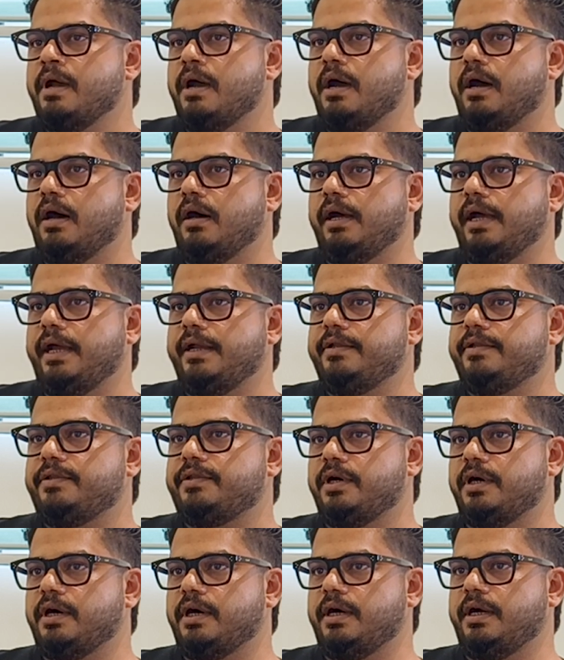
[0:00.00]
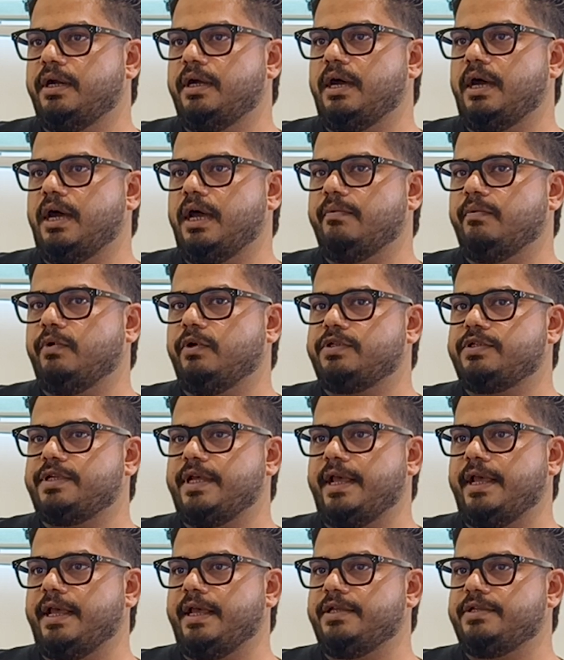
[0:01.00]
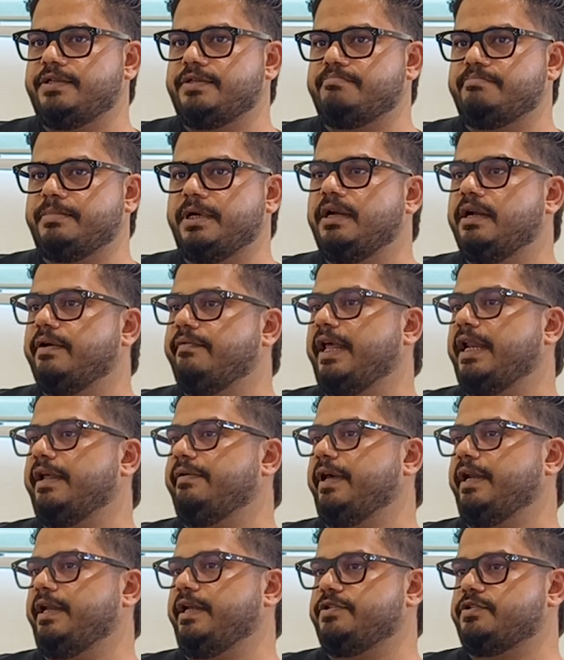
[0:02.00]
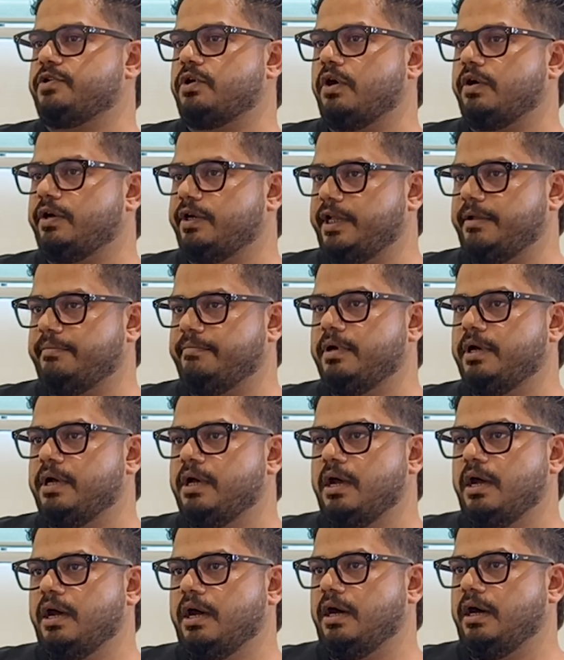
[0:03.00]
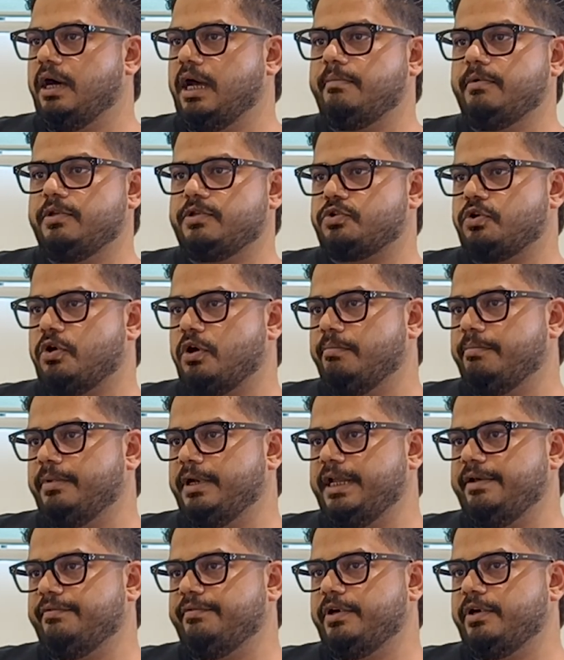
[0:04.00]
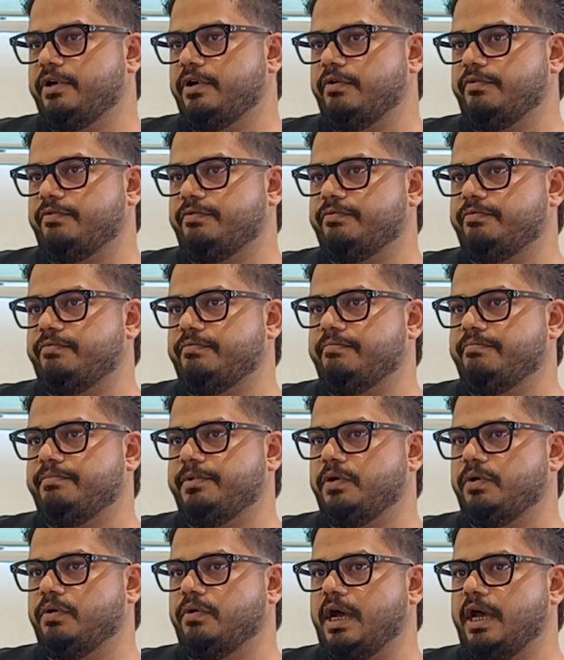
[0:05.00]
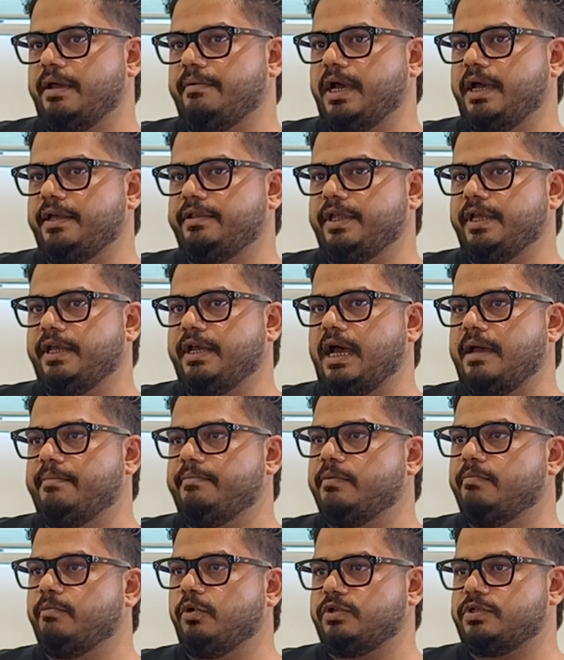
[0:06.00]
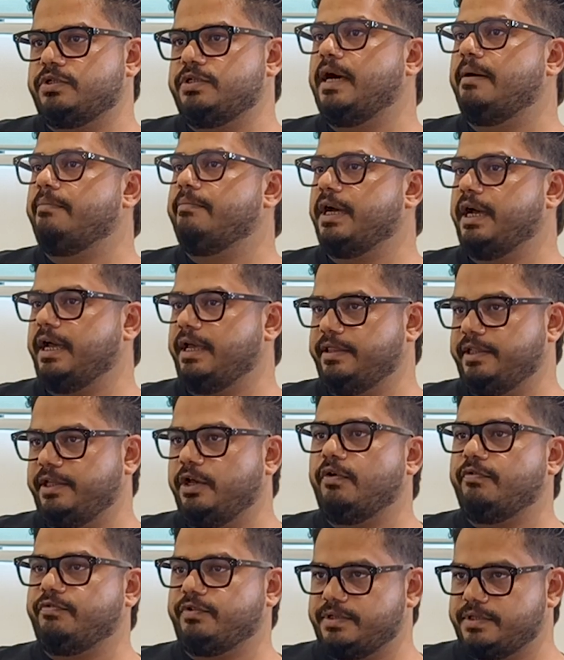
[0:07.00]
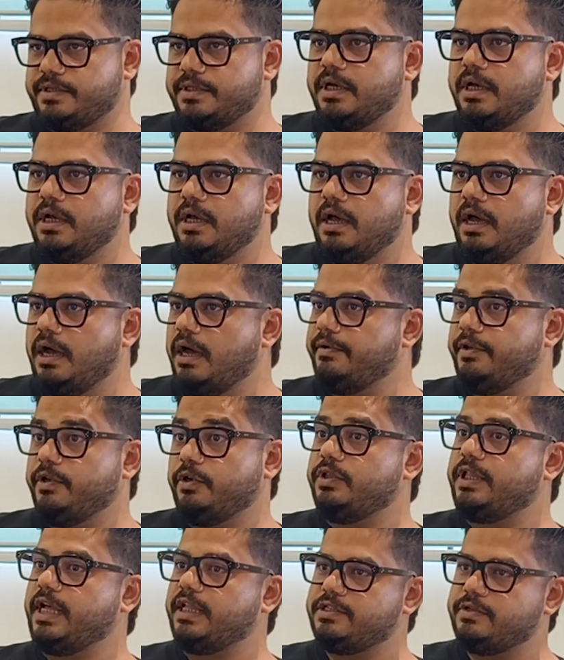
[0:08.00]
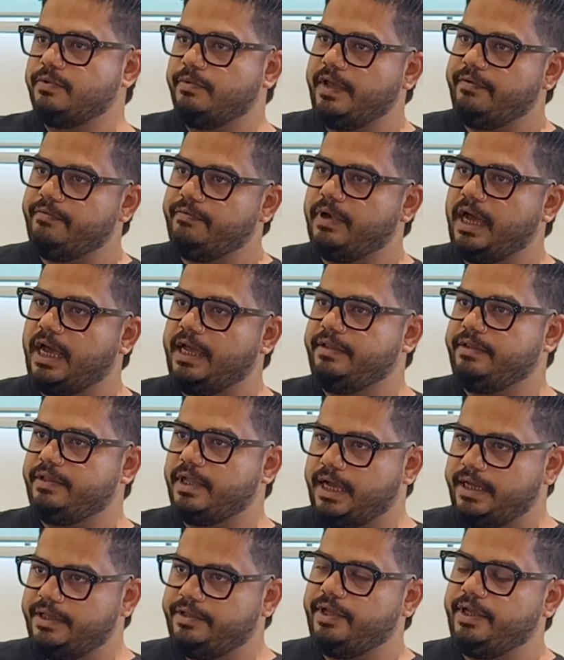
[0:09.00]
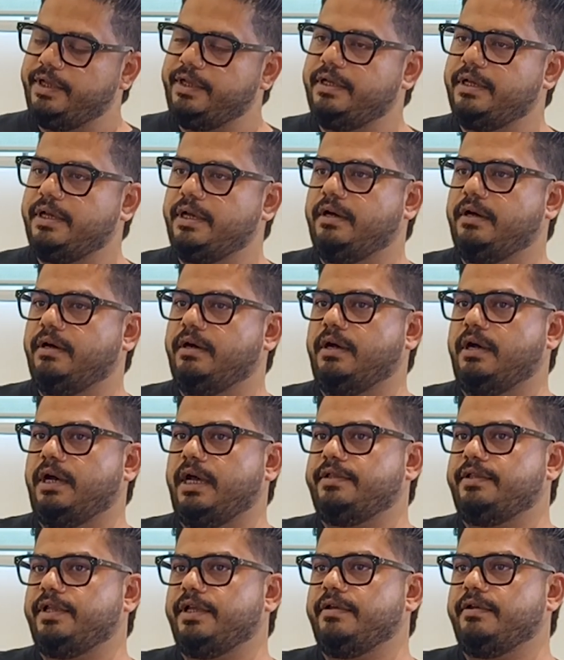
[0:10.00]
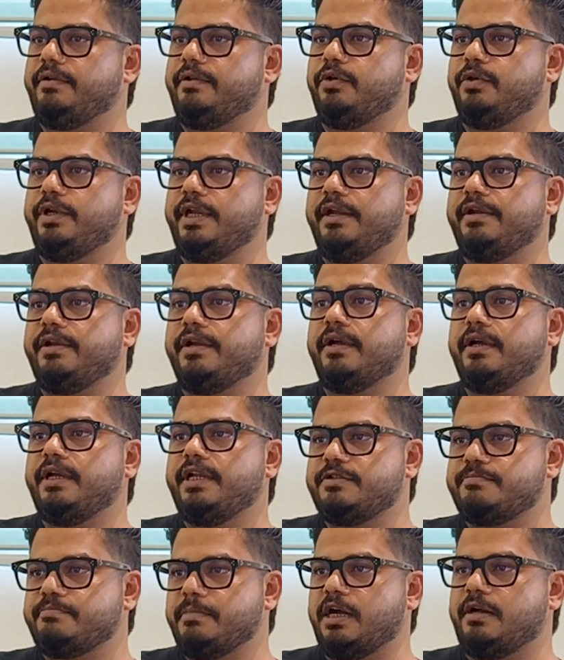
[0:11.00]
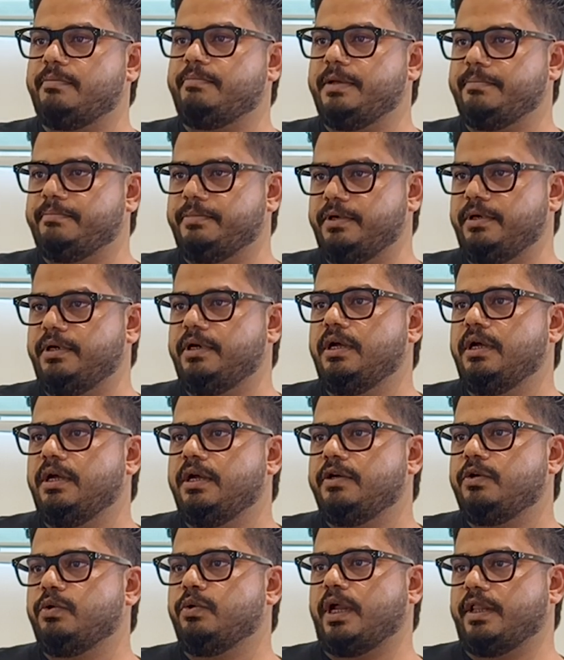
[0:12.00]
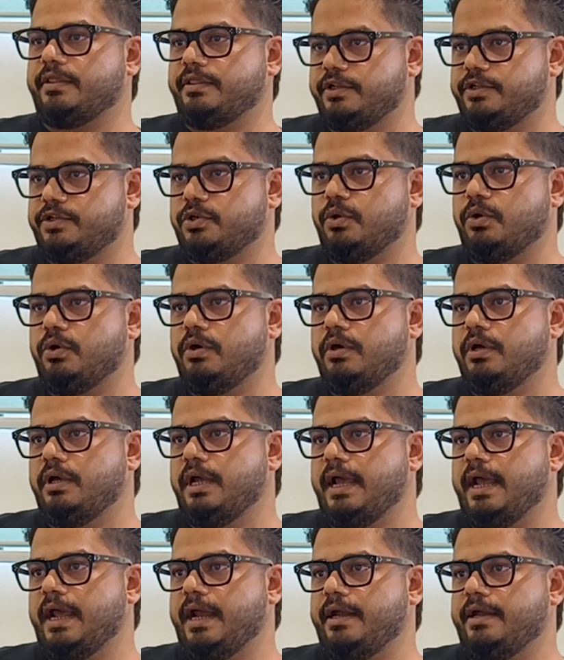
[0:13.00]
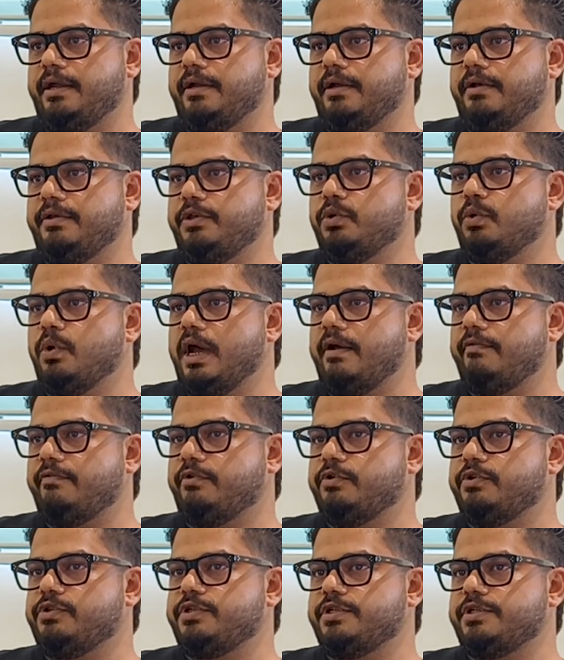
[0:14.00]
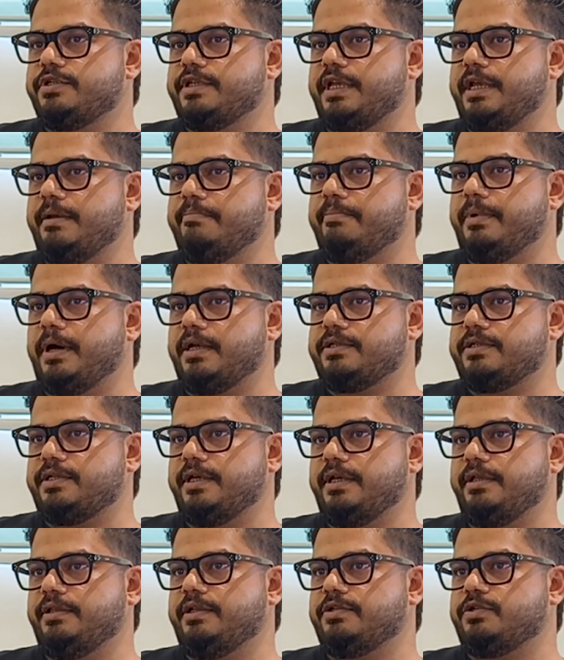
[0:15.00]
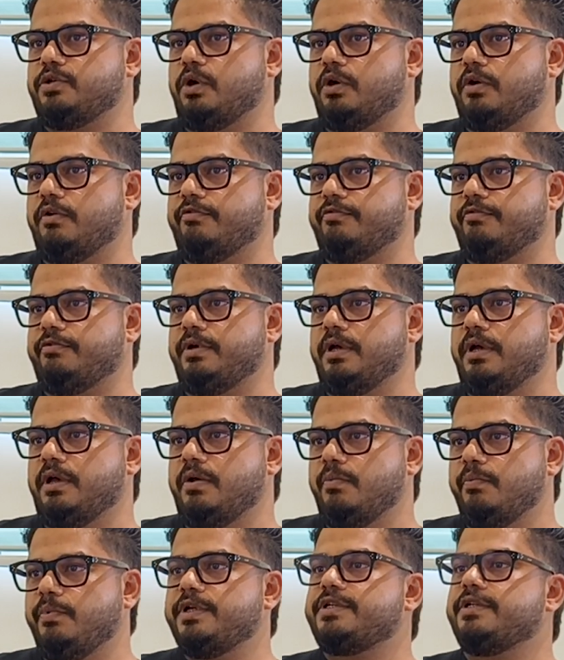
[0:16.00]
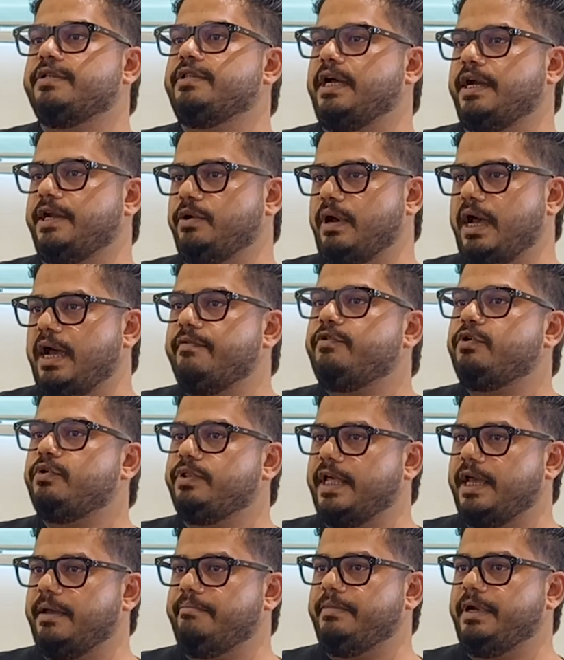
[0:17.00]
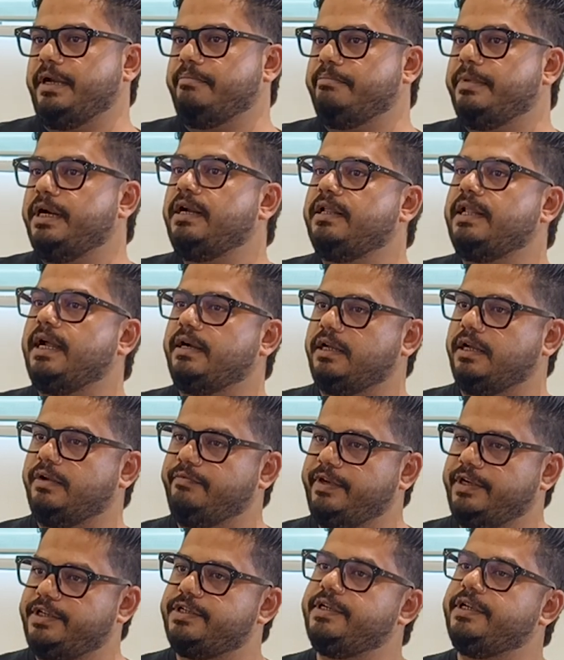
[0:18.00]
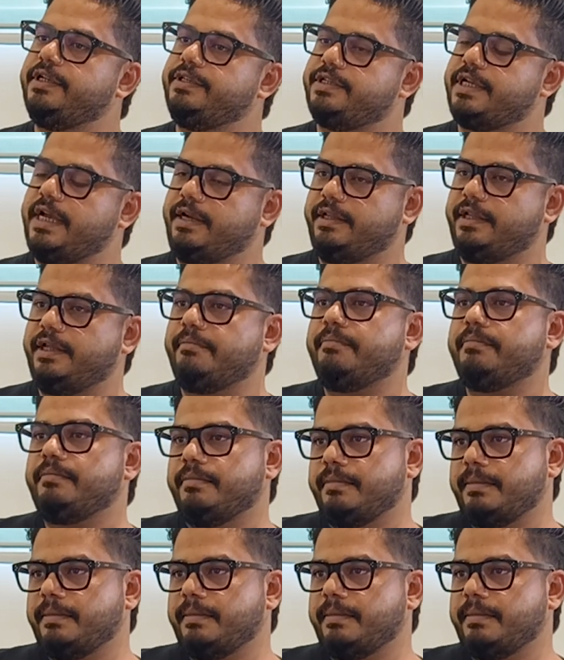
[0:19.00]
And 3rd, I would say, is build a very, very strong team. I'm a strong believer of, I think I'm the most dumb guy in the office. That's the way I think. I think you need really smart people to run the show, and you have to just keep passing the sort of vision that you have to them and build that conviction inside them.